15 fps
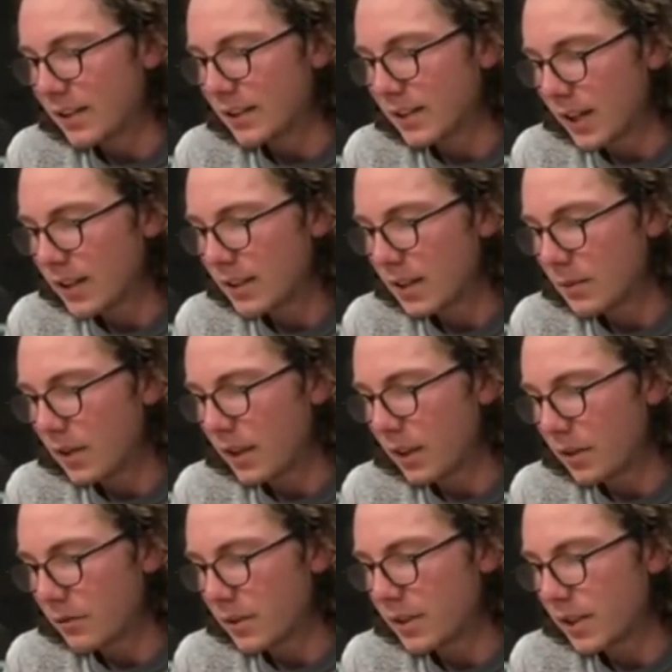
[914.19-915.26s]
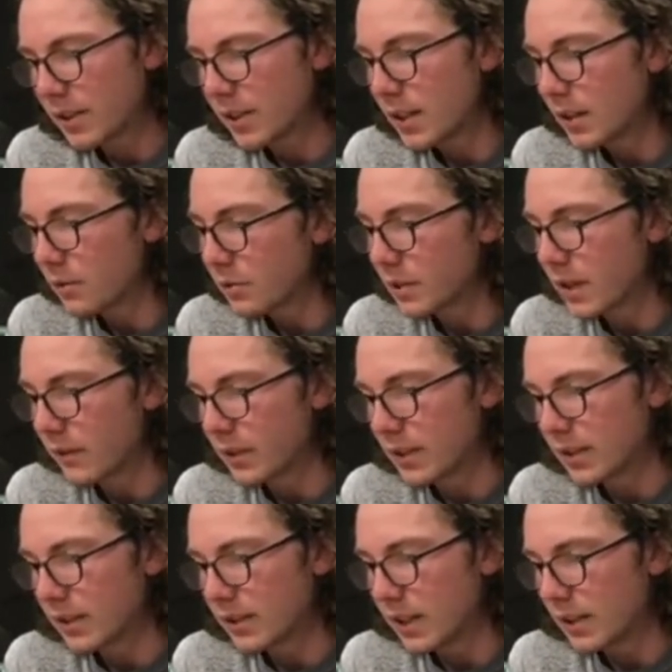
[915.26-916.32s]
2 Timothy 3:16 through
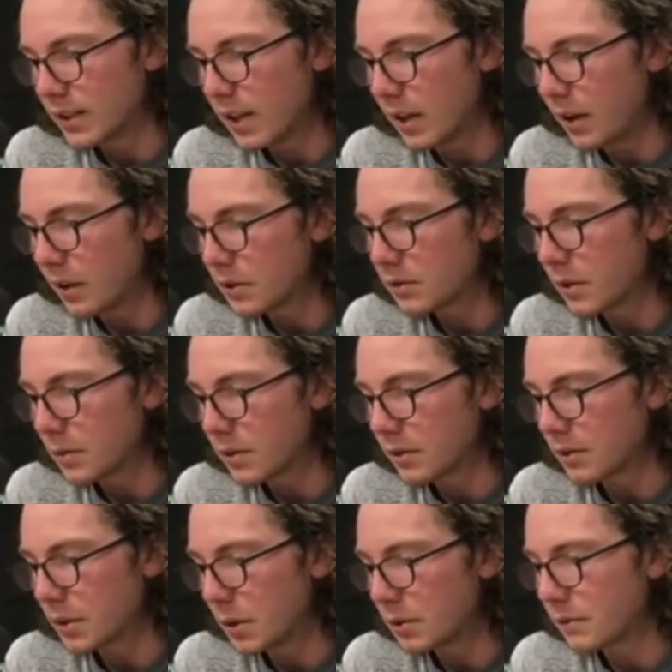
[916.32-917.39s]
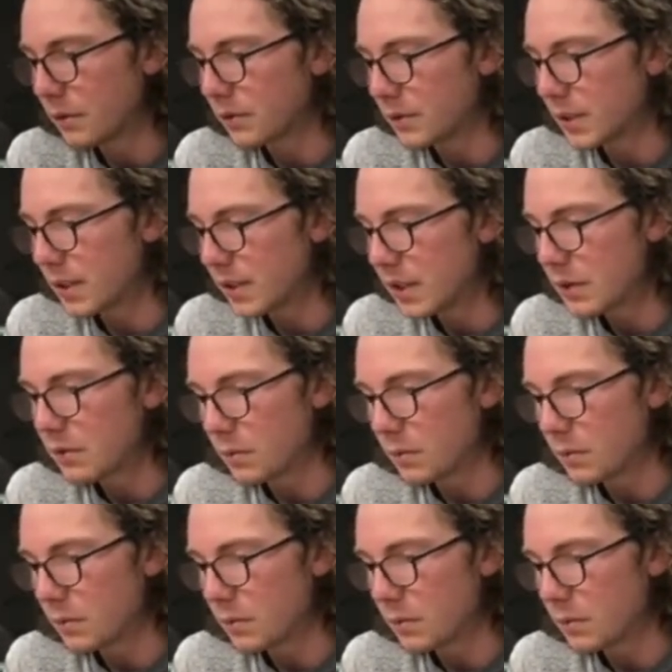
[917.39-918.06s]
17 says that all scripture is useful for teaching,